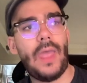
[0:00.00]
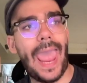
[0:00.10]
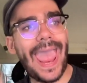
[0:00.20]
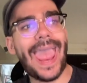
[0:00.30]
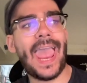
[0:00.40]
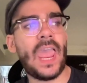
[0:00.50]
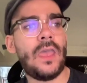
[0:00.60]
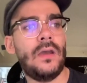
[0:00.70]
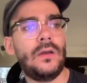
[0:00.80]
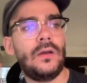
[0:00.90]

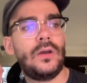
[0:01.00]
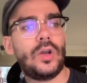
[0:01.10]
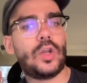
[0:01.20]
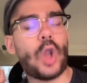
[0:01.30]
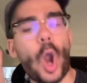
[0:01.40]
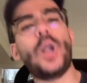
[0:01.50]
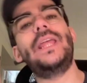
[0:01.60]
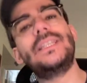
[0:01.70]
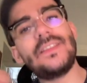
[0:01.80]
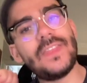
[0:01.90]
a
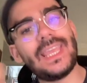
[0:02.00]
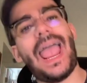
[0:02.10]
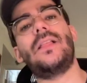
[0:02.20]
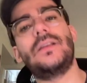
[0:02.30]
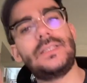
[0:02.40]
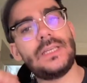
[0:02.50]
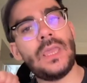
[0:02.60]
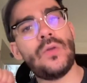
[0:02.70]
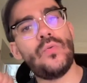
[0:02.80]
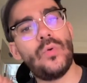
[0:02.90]
Guardians of the
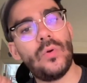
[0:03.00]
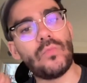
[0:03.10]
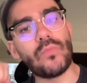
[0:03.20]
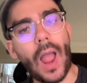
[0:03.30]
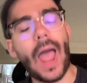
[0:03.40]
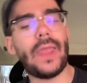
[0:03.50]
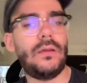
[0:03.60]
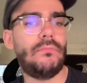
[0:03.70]
Galaxy ride